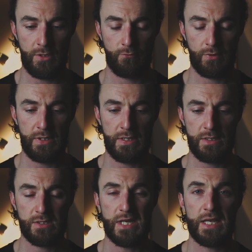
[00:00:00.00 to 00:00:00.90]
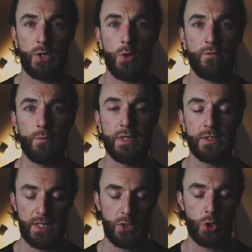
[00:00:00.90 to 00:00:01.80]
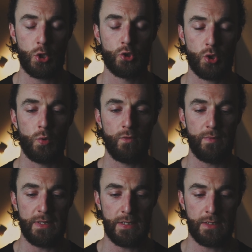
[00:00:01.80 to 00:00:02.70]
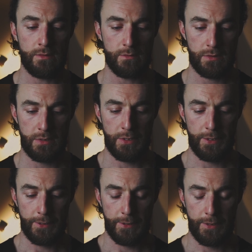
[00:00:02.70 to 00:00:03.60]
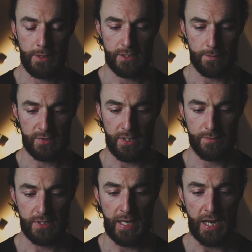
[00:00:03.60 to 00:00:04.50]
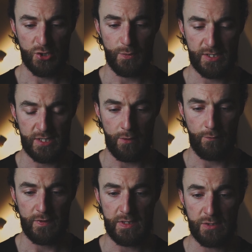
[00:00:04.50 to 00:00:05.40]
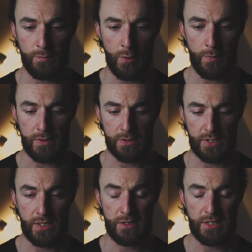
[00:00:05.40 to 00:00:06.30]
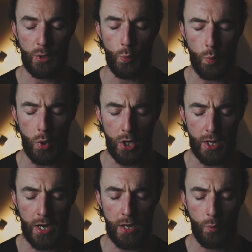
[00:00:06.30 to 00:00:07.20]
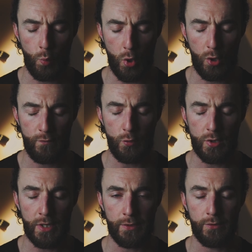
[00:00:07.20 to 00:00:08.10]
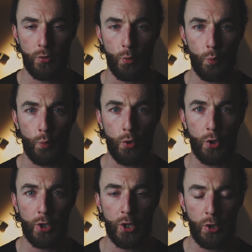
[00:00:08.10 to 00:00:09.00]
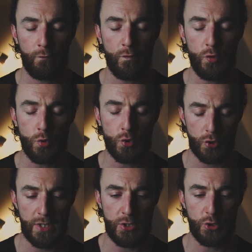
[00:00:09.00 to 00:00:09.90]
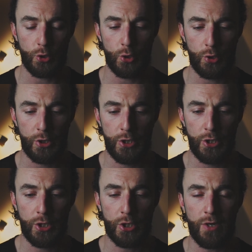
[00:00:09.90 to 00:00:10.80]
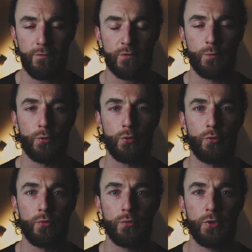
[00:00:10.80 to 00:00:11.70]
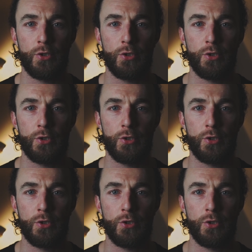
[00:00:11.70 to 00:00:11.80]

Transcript: really has taken over me and taken control of me. And sometimes I catch myself in these moments and I think, what have you done? What have you traded your comfortable,